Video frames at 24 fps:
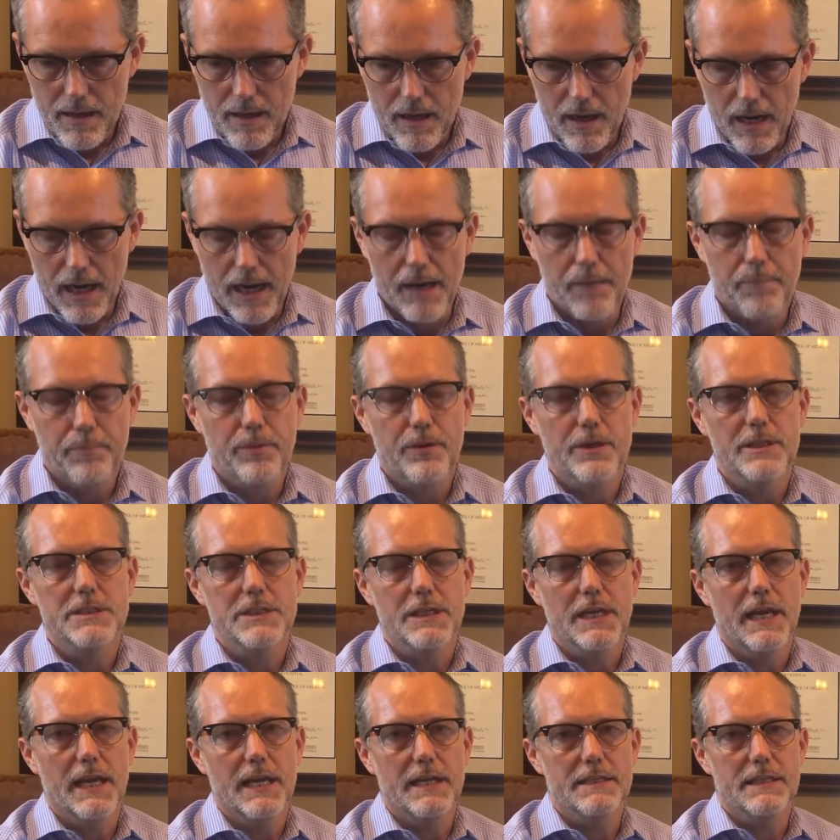I
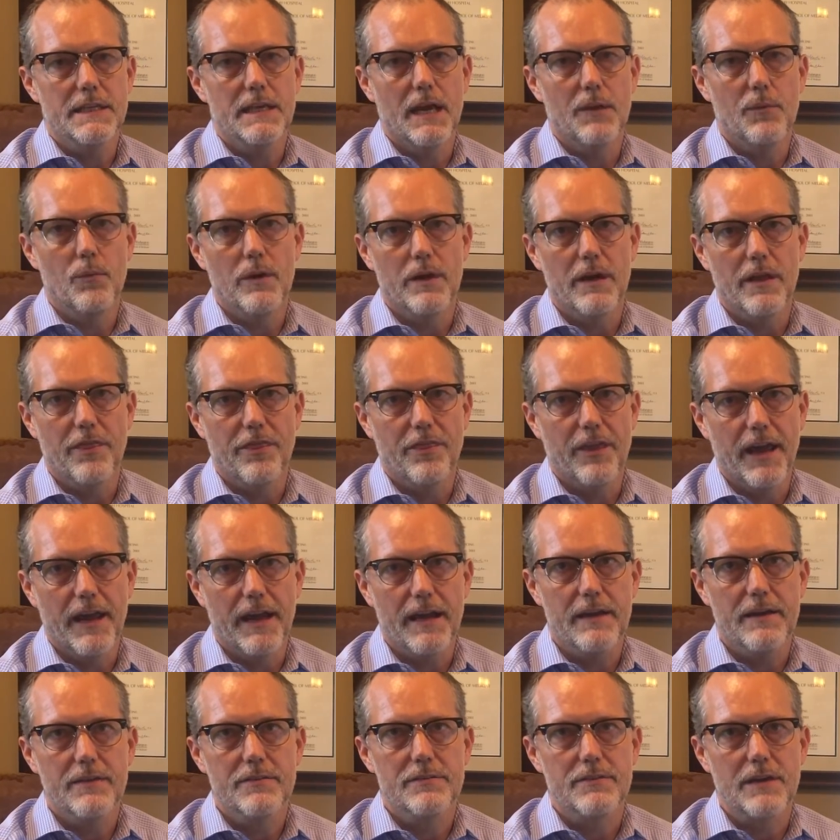appreciate and I want to
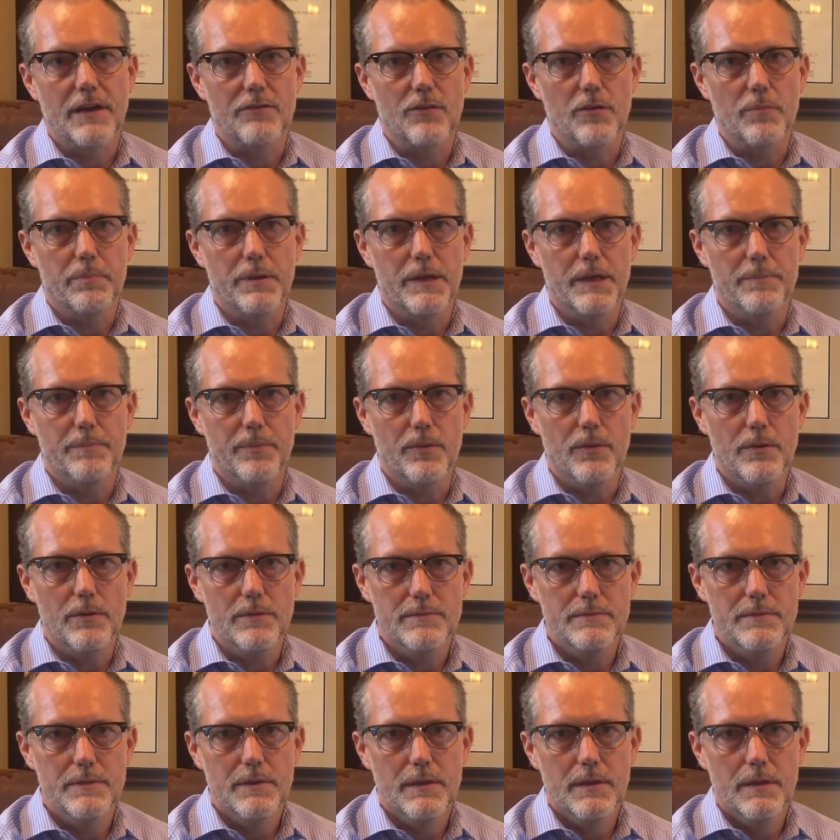thank several people,
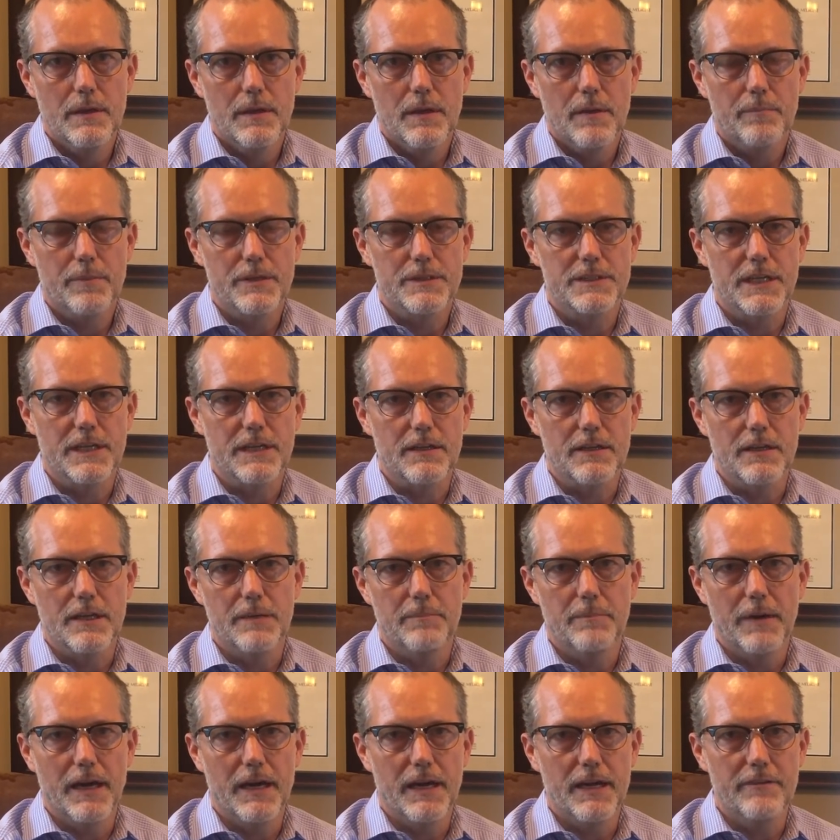particularly
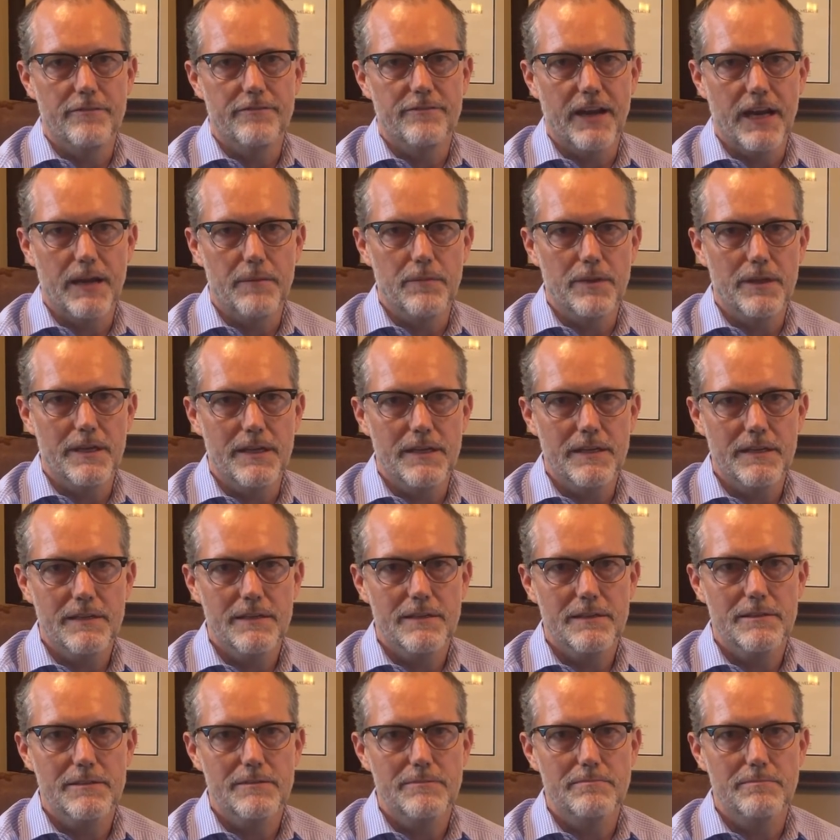my family,
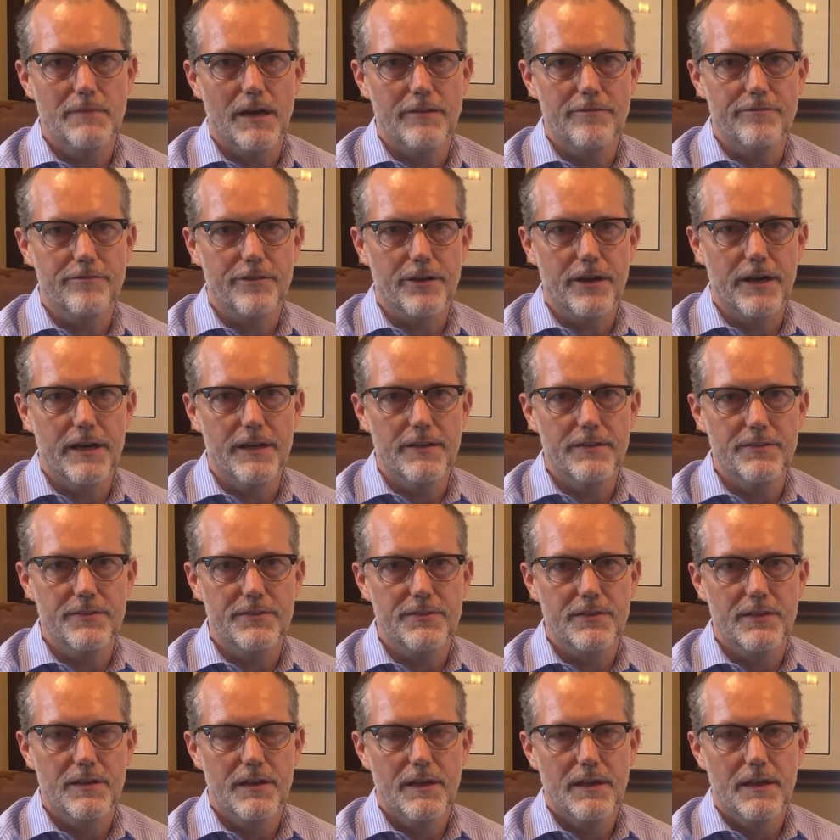my
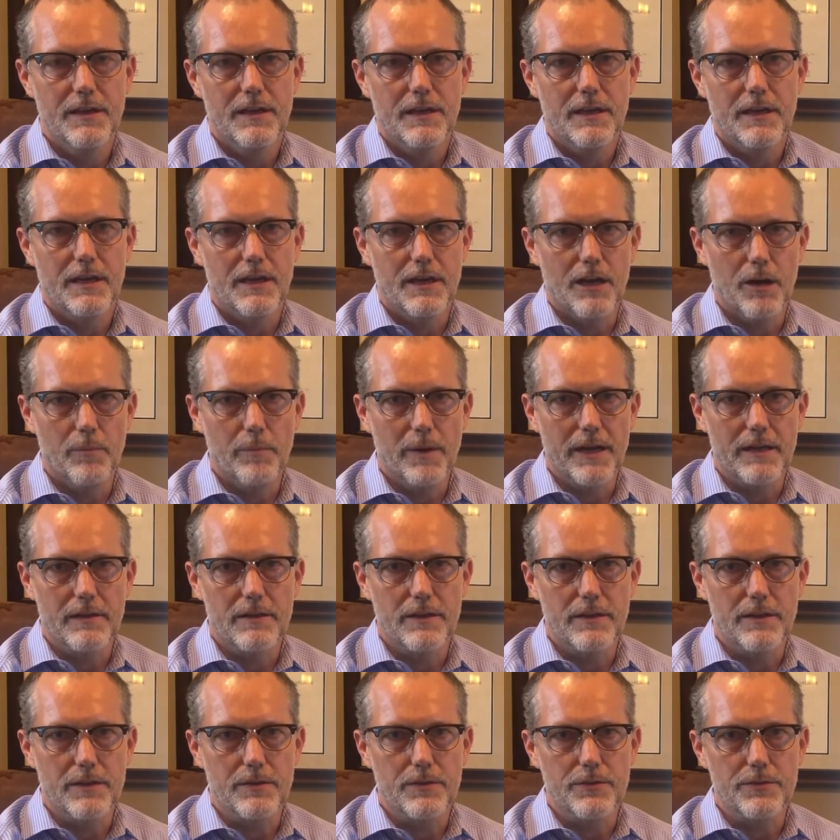friends, and all my
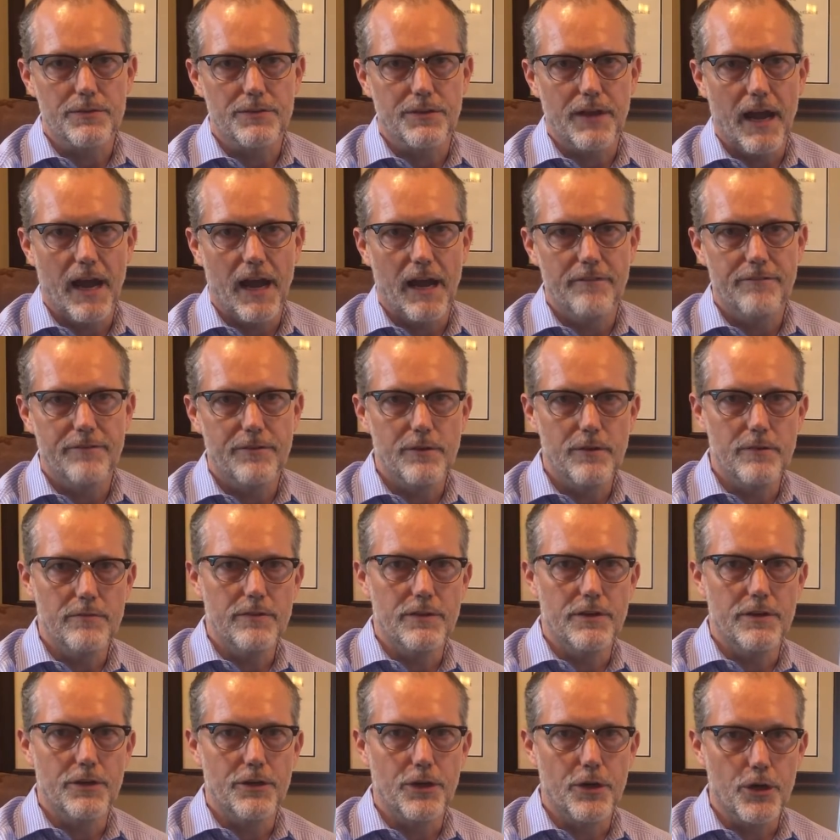clinical staff who have
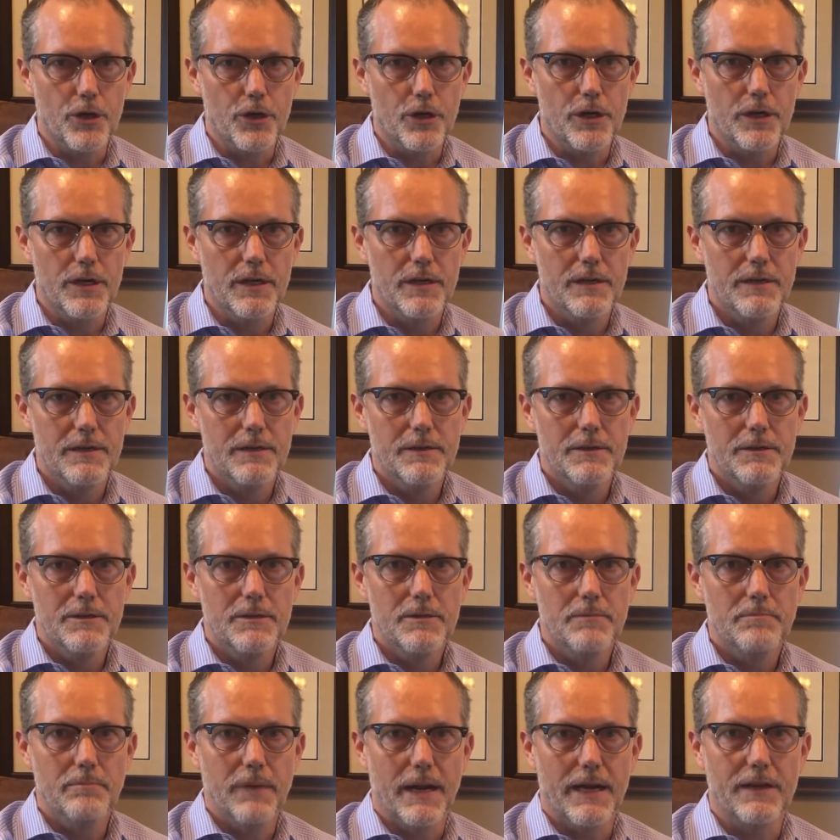endured
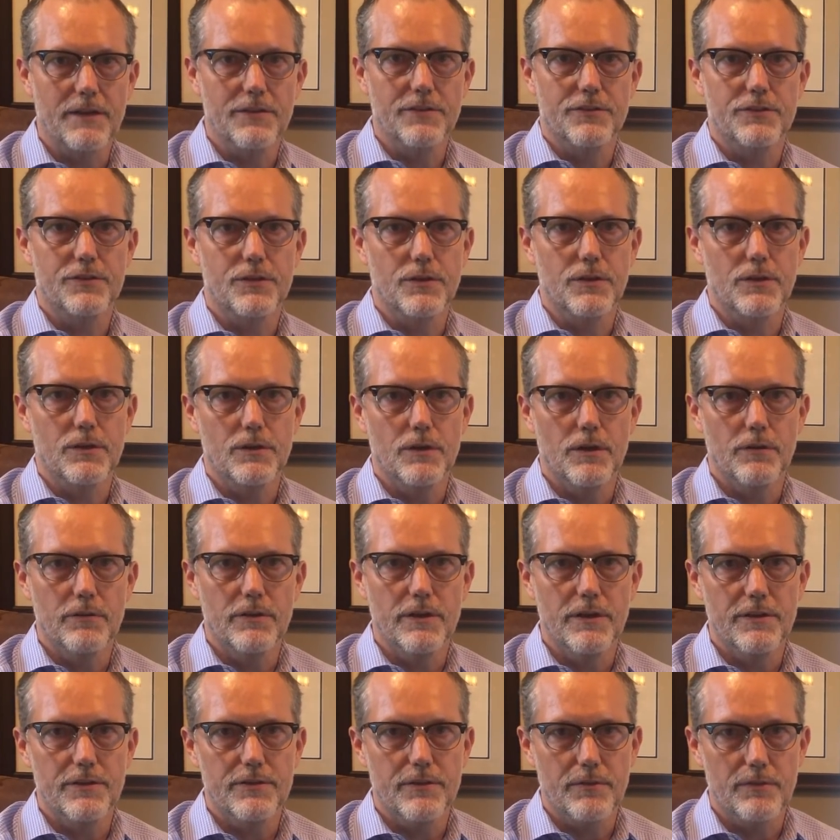my concern over
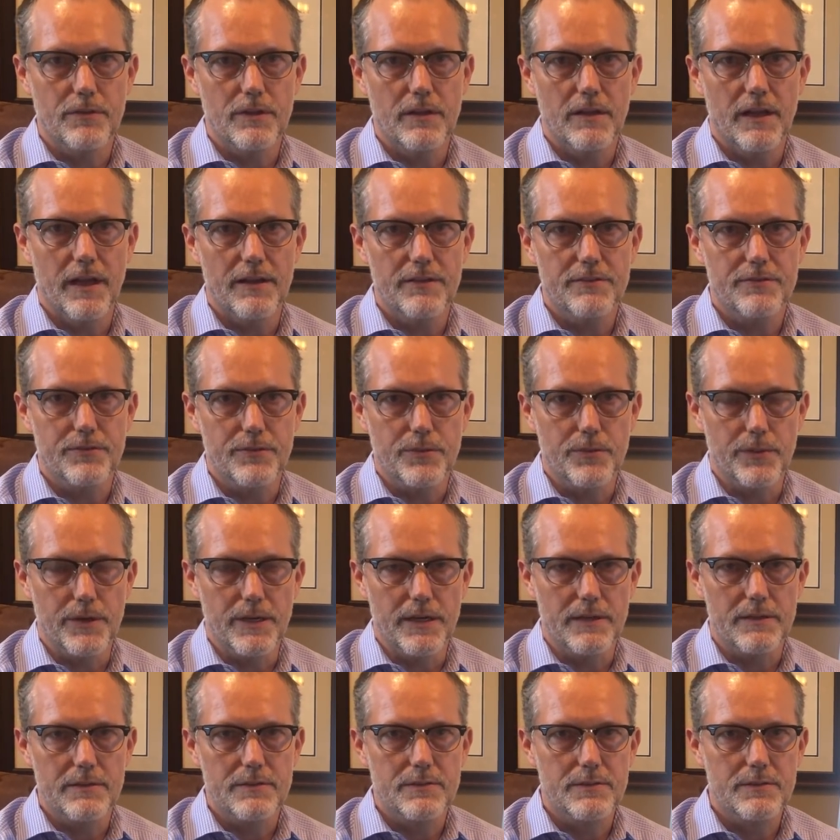this over the last few
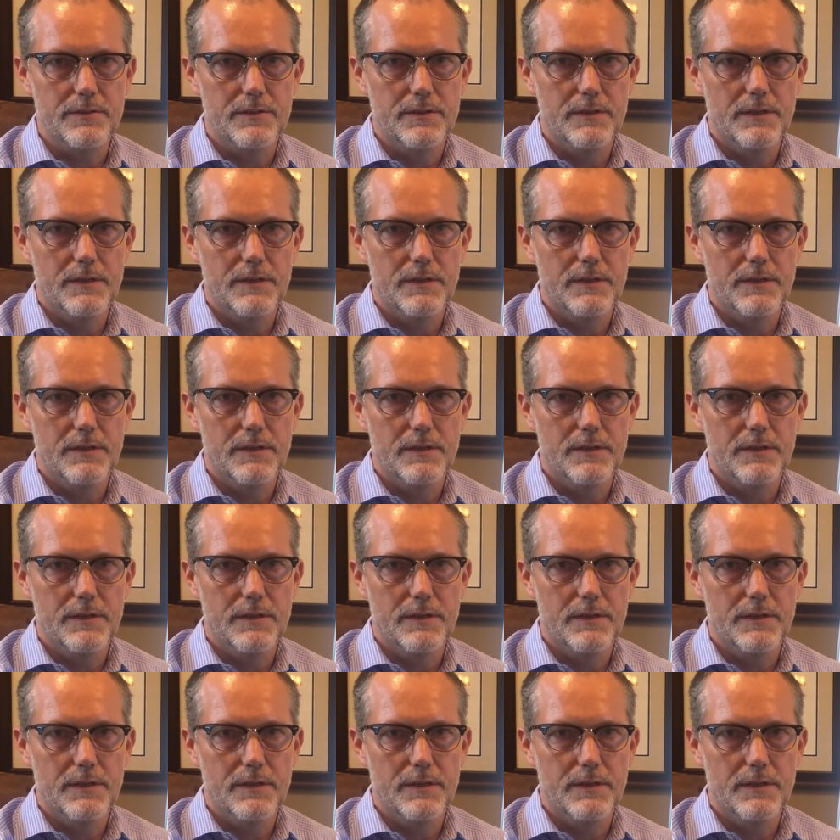weeks.